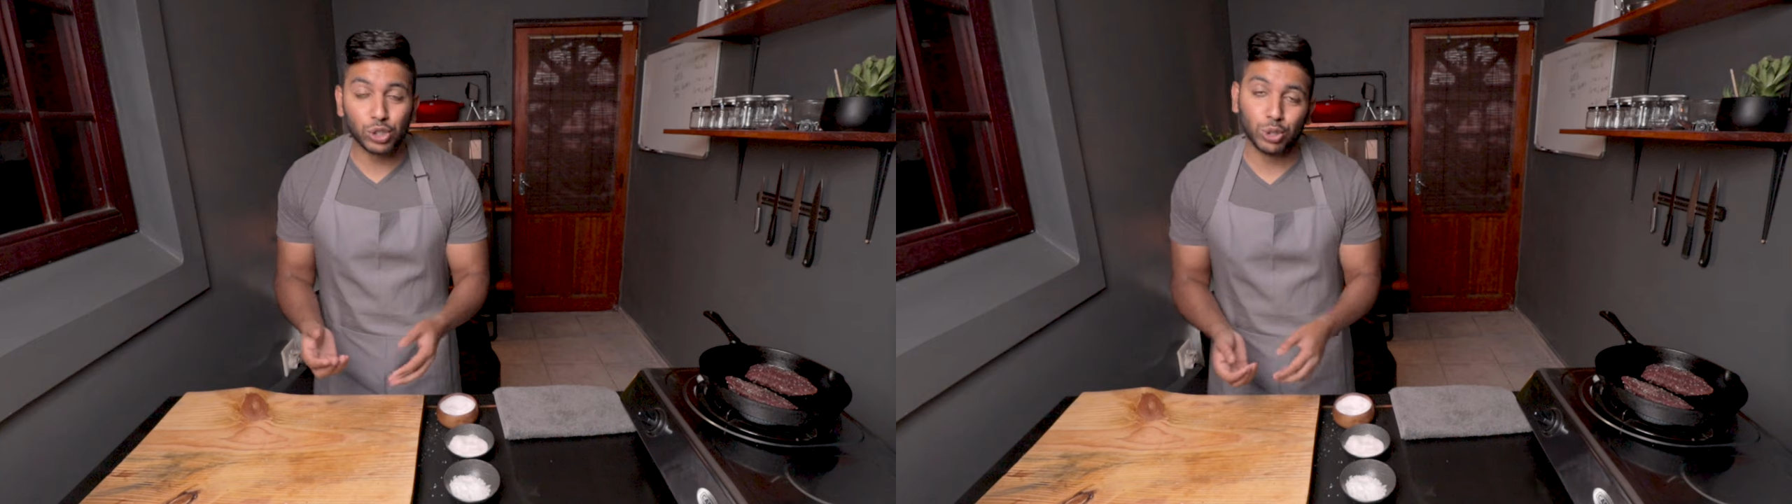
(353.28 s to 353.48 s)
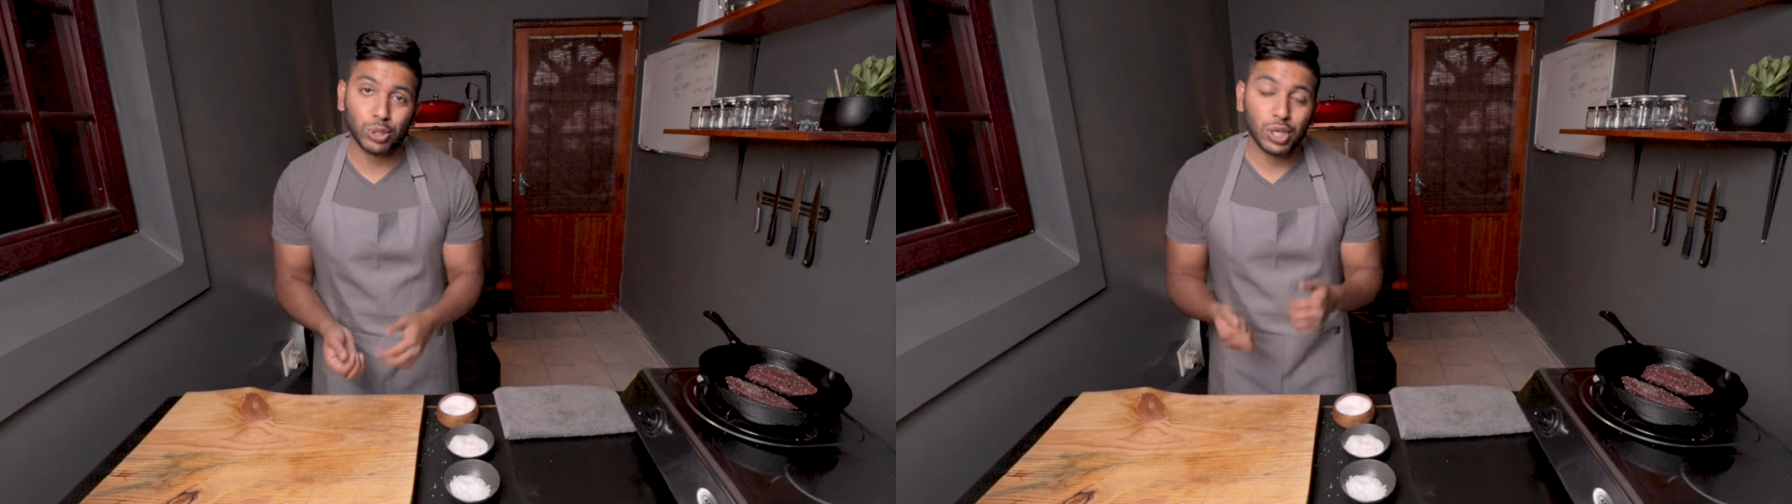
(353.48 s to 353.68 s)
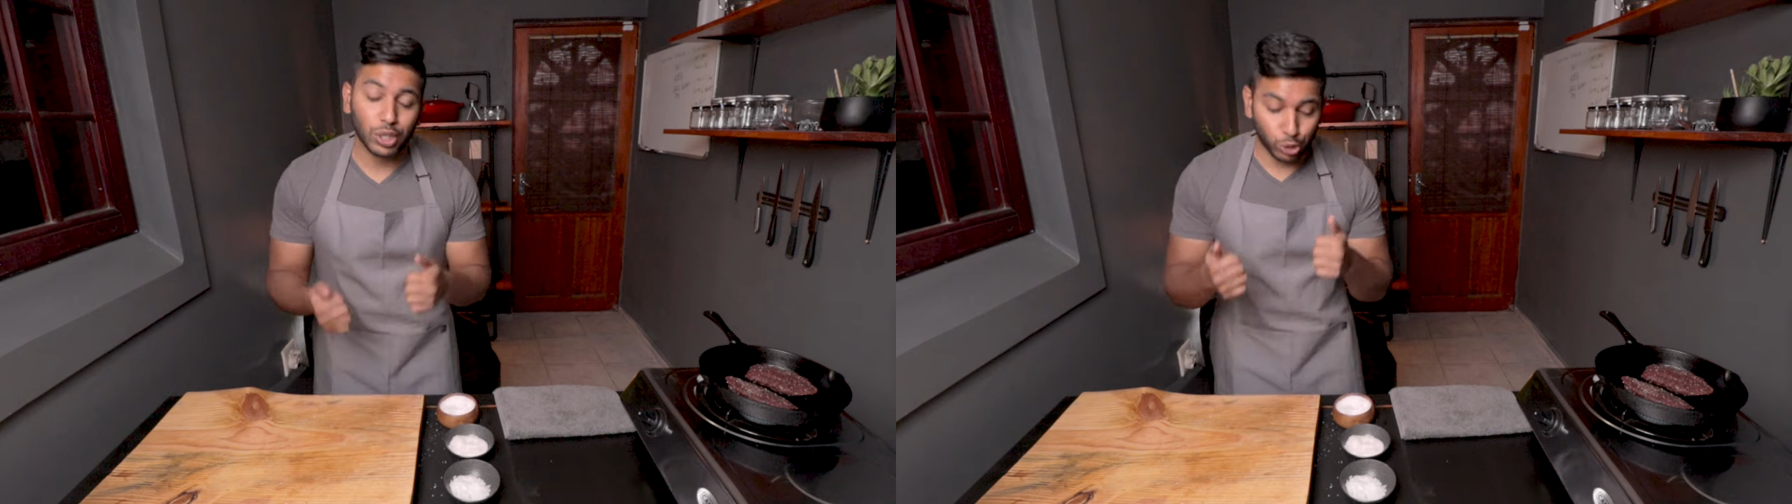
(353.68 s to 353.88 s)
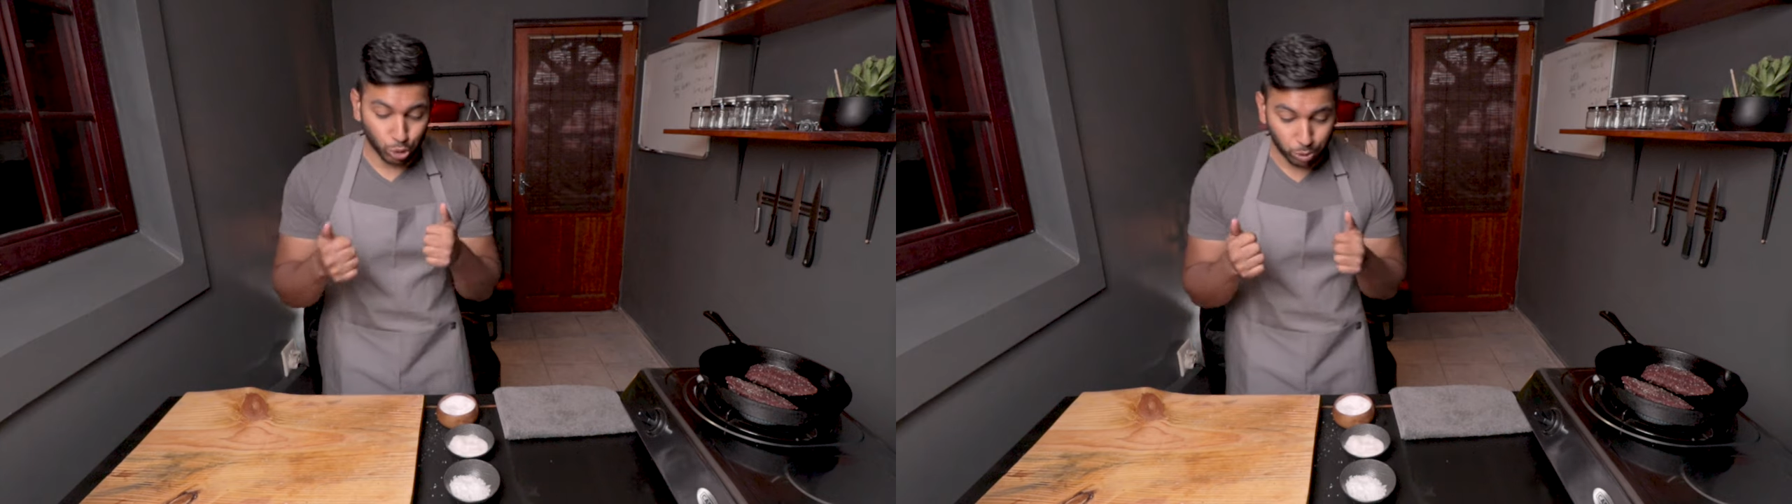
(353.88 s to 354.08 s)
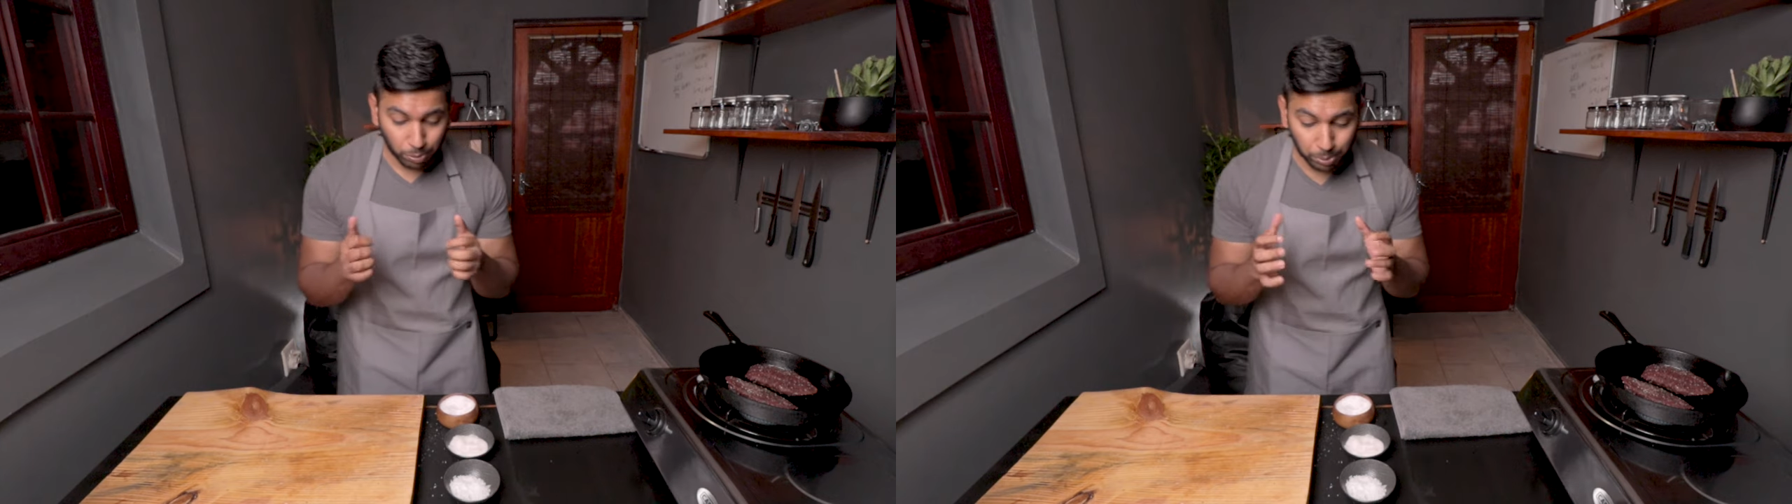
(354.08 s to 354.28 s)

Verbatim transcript: sure you